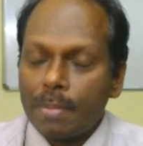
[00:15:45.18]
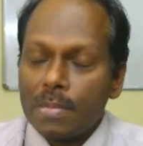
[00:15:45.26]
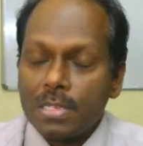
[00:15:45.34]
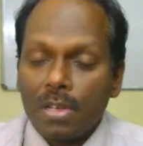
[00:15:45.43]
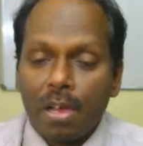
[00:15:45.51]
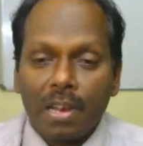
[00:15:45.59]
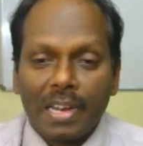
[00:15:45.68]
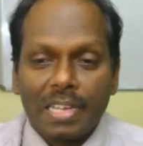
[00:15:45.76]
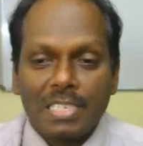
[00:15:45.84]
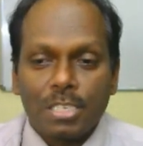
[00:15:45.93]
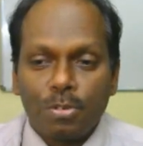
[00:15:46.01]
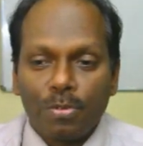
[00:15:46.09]
Amazon
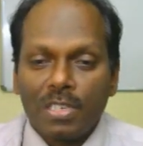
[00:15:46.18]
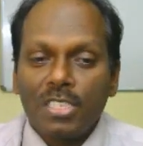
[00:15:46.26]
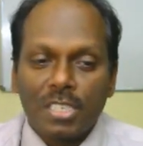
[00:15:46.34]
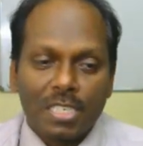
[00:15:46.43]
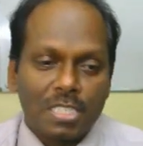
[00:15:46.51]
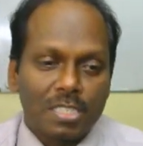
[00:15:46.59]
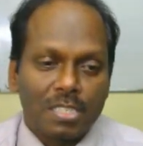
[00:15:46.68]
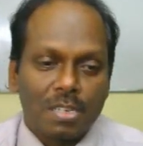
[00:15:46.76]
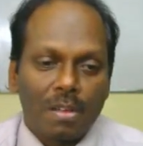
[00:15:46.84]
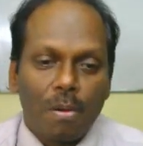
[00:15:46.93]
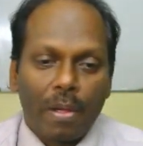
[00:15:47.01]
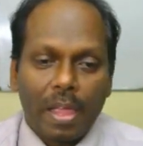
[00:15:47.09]
EC2 instance.
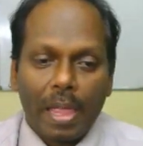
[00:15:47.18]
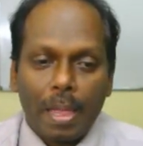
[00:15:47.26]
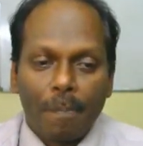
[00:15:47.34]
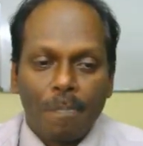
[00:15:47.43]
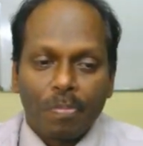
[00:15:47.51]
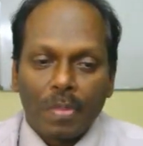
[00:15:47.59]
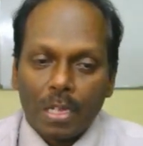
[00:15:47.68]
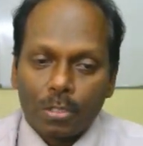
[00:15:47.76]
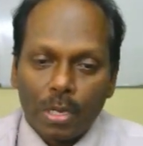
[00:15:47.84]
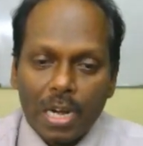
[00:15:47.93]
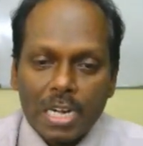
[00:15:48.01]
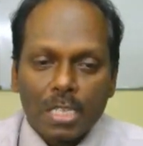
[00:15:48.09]
Okay,
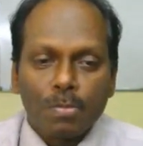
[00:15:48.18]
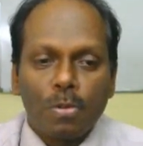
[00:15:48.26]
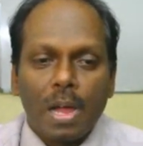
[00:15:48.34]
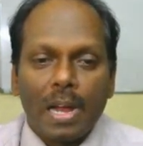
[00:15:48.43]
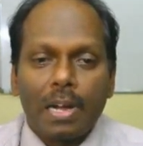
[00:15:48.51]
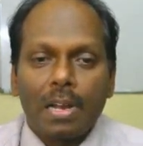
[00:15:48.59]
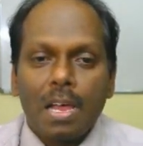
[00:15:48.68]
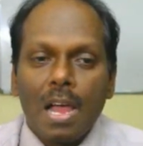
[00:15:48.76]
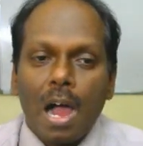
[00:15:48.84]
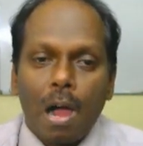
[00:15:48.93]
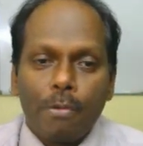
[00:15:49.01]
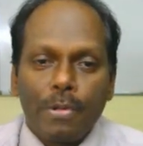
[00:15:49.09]
so let us move ahead
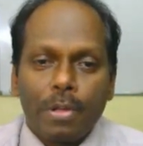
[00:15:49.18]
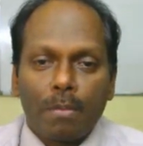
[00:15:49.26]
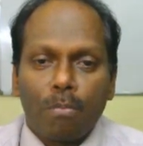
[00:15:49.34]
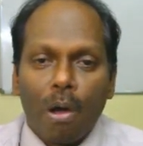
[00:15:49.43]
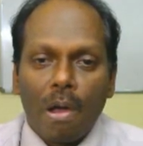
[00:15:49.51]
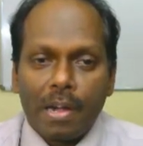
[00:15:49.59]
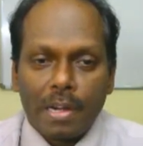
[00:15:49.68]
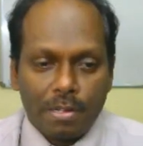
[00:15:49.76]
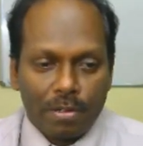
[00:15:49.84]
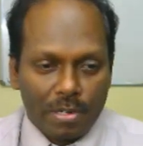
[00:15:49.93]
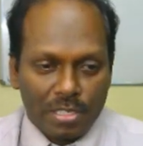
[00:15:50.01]
how you can monitor your